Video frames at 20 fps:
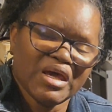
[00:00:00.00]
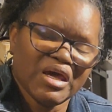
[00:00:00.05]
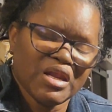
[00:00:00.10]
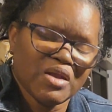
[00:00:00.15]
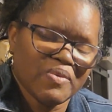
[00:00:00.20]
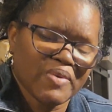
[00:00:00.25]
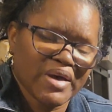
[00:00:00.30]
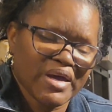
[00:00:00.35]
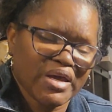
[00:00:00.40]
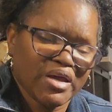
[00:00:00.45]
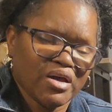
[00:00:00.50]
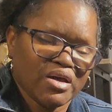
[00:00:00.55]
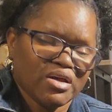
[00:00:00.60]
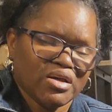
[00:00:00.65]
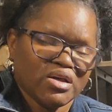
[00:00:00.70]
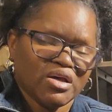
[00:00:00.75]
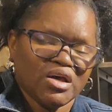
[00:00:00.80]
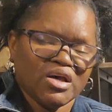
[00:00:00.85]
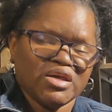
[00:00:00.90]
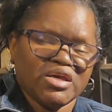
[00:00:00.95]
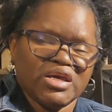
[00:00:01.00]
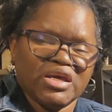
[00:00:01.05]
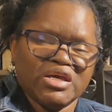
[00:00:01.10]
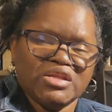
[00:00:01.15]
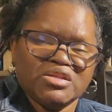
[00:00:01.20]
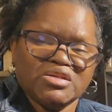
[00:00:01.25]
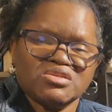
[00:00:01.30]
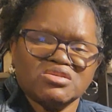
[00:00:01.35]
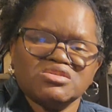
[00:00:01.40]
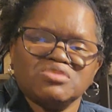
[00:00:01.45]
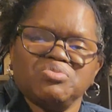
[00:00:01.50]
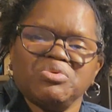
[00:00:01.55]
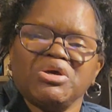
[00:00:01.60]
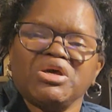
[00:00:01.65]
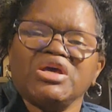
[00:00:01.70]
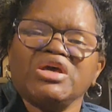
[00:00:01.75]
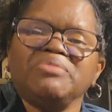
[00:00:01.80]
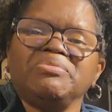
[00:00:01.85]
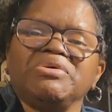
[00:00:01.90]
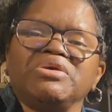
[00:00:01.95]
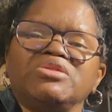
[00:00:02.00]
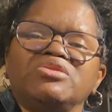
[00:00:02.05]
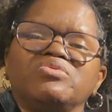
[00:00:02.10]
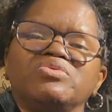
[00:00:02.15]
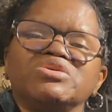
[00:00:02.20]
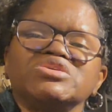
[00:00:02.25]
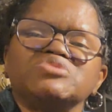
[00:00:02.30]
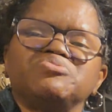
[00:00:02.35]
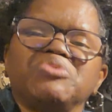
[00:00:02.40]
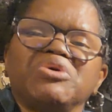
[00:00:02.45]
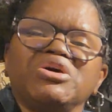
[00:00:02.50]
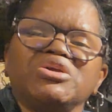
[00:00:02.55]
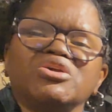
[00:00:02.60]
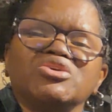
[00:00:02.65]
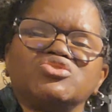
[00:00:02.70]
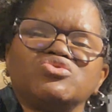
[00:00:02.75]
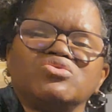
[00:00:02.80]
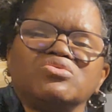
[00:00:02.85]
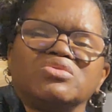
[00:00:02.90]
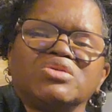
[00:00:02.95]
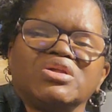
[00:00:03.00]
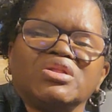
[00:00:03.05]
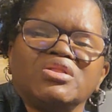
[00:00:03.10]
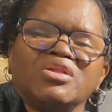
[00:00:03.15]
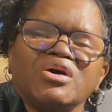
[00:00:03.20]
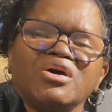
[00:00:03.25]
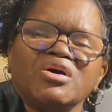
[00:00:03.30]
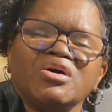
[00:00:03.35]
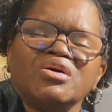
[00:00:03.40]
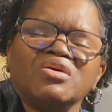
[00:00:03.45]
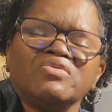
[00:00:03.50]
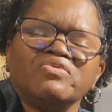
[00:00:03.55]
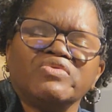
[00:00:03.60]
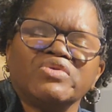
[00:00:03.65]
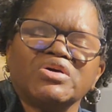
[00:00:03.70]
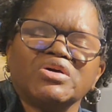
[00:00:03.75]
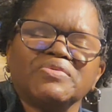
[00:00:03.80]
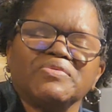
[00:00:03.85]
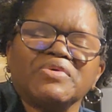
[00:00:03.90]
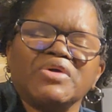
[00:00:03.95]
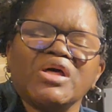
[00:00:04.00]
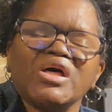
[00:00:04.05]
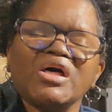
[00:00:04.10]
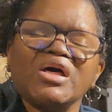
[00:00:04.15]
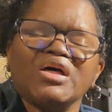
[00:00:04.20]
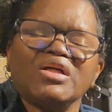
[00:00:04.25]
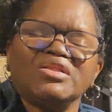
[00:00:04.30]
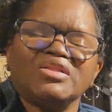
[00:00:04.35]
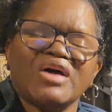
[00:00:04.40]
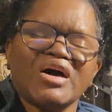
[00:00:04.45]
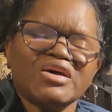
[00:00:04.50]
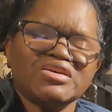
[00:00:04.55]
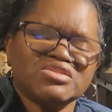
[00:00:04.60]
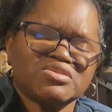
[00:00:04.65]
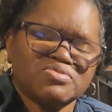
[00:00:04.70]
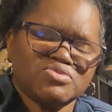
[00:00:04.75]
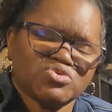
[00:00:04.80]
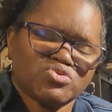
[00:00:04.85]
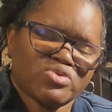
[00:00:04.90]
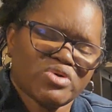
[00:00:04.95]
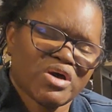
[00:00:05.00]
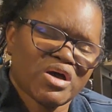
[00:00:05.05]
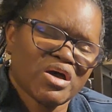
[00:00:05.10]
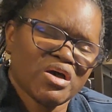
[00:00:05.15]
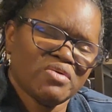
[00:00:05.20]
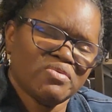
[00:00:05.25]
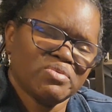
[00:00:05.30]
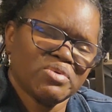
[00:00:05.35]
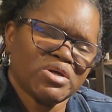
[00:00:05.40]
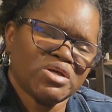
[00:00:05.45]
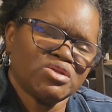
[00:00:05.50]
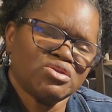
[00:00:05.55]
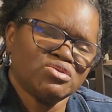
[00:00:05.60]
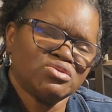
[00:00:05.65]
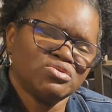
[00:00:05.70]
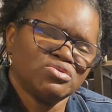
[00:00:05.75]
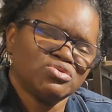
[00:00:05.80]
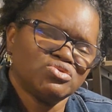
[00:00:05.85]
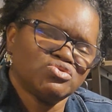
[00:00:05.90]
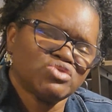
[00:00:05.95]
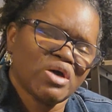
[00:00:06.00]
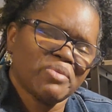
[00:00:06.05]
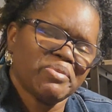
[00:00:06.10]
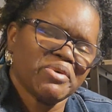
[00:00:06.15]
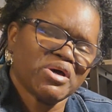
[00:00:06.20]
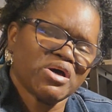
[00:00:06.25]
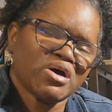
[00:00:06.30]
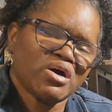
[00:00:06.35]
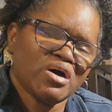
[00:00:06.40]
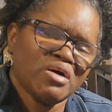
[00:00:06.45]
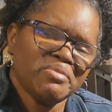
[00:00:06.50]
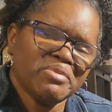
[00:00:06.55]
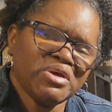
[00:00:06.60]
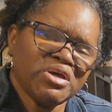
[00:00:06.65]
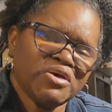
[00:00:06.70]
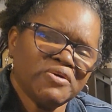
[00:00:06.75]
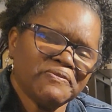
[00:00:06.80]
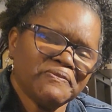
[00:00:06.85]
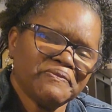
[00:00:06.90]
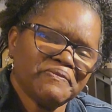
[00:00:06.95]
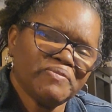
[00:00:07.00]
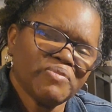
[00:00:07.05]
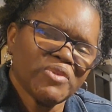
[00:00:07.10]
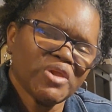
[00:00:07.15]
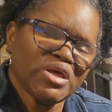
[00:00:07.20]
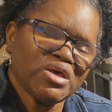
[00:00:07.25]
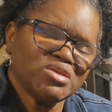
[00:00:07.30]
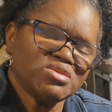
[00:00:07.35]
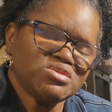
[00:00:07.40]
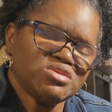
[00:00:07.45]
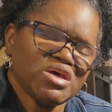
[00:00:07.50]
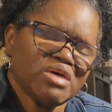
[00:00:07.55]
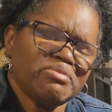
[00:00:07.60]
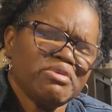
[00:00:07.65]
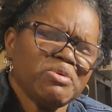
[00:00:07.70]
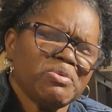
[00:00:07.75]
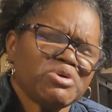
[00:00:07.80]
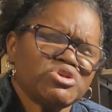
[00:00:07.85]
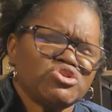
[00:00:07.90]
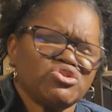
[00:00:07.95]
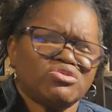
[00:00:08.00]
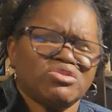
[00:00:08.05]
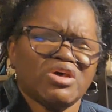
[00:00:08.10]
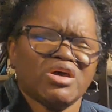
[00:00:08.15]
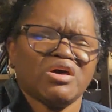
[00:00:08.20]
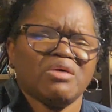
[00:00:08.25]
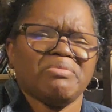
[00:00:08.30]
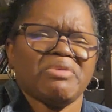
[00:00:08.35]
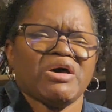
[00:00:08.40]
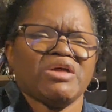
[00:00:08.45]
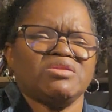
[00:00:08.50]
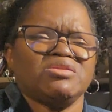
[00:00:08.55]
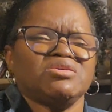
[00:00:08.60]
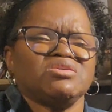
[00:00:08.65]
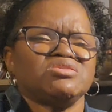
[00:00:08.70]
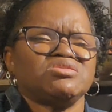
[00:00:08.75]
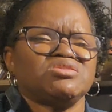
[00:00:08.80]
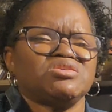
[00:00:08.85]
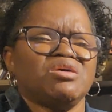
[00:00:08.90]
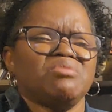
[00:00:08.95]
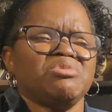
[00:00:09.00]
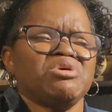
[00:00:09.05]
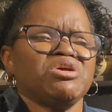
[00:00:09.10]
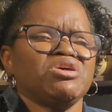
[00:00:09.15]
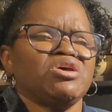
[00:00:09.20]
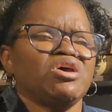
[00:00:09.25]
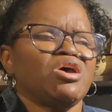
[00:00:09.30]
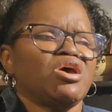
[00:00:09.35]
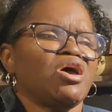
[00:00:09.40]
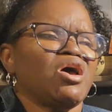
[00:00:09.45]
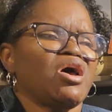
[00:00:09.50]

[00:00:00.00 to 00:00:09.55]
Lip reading: Anyway, again, this has been EB3, speaking the truth in love. Like, subscribe, and drop a comment. Tell me what you think about this. Tell me,